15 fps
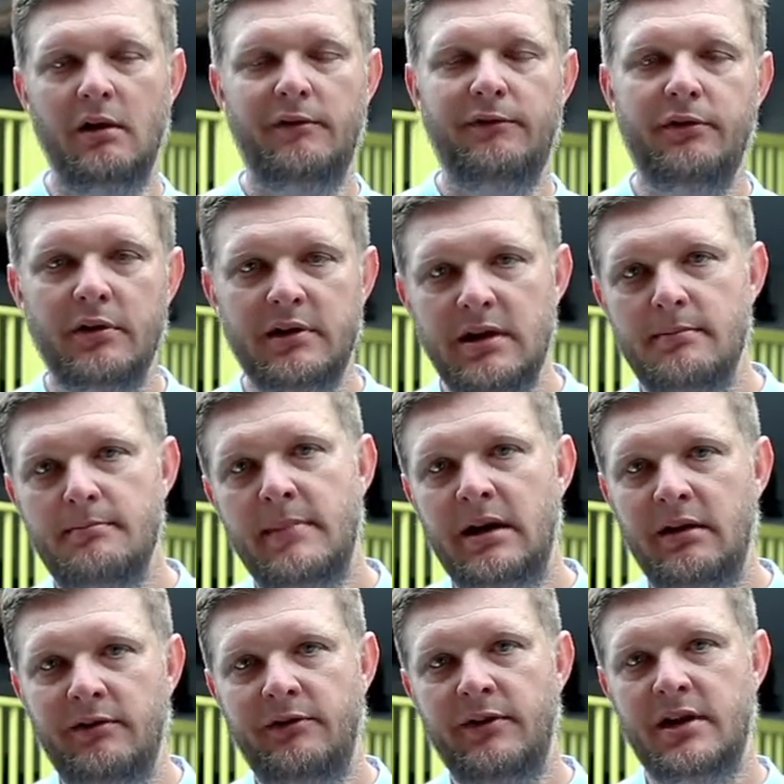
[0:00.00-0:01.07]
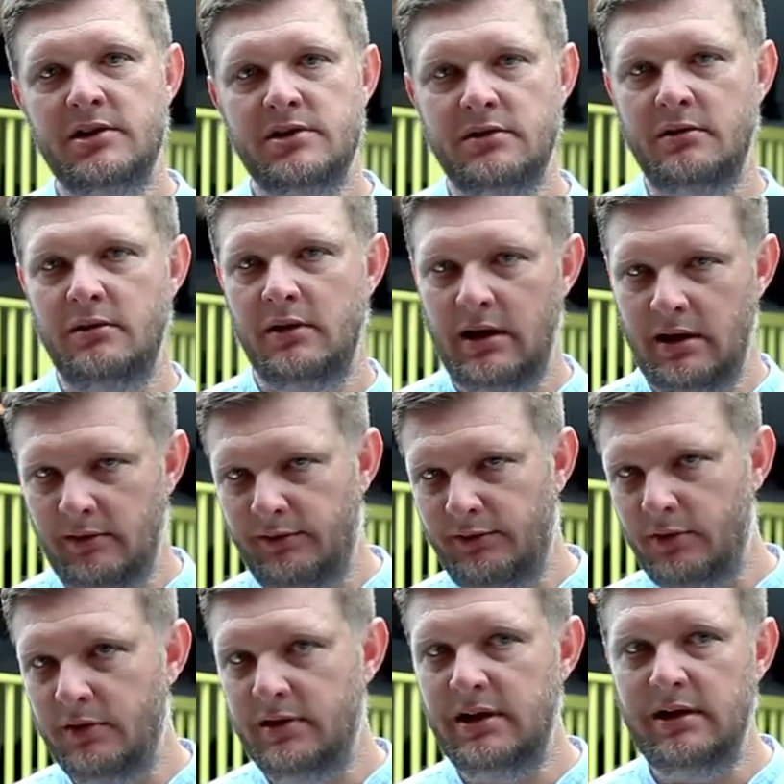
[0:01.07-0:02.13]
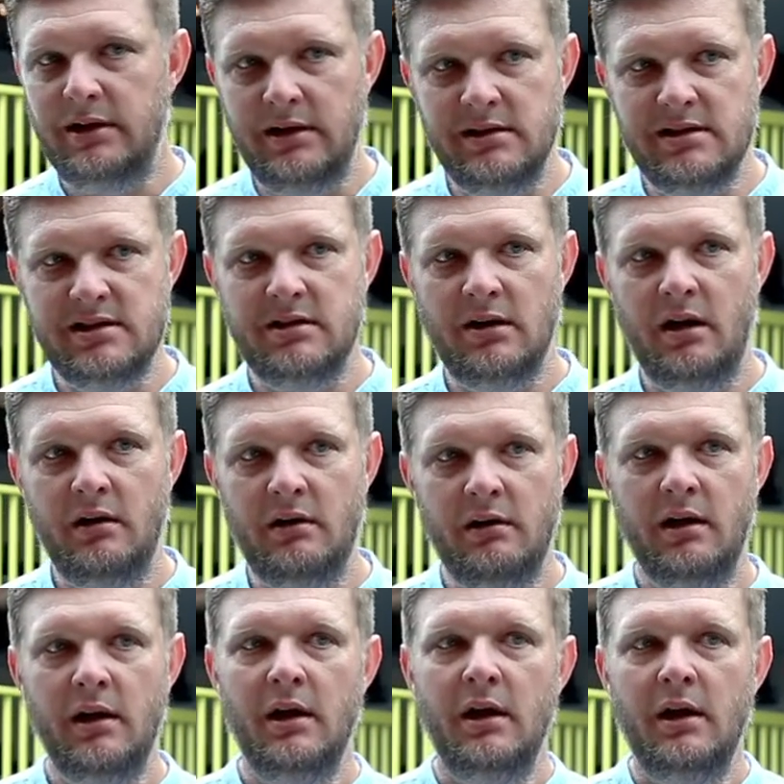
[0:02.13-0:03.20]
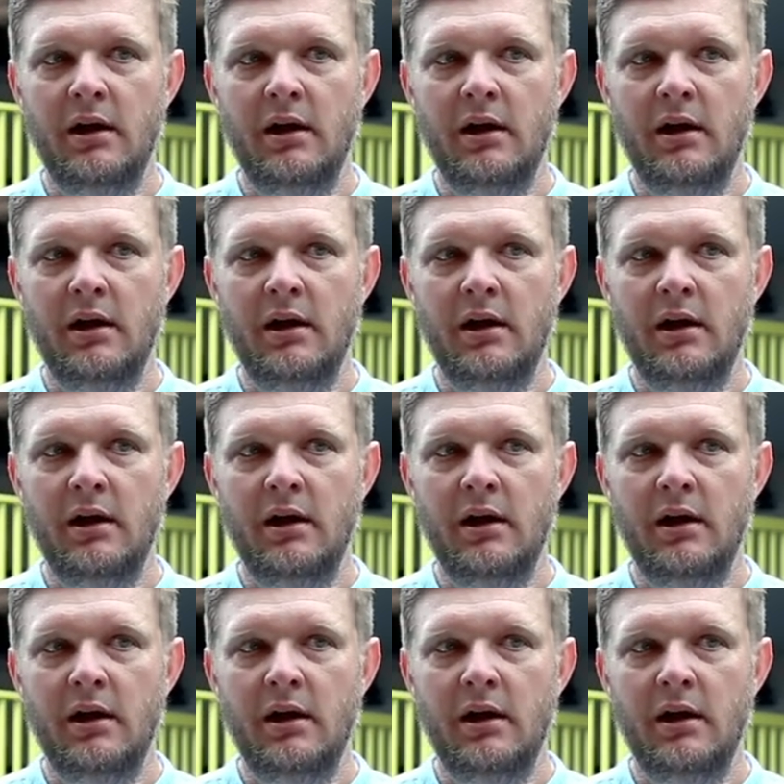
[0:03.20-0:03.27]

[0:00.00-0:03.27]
for the manufacturer and for the installer.